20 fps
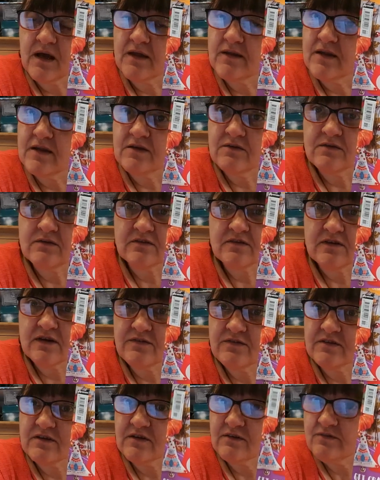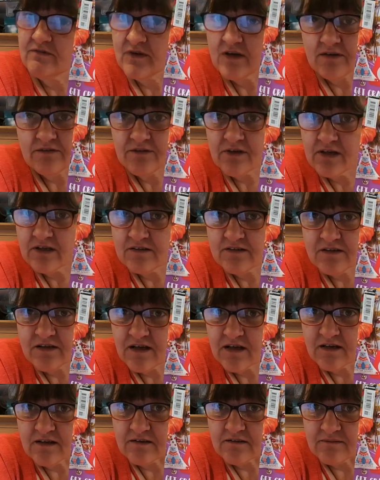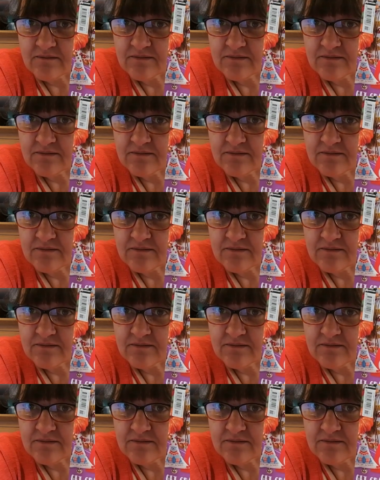And then you can save yourself $5.99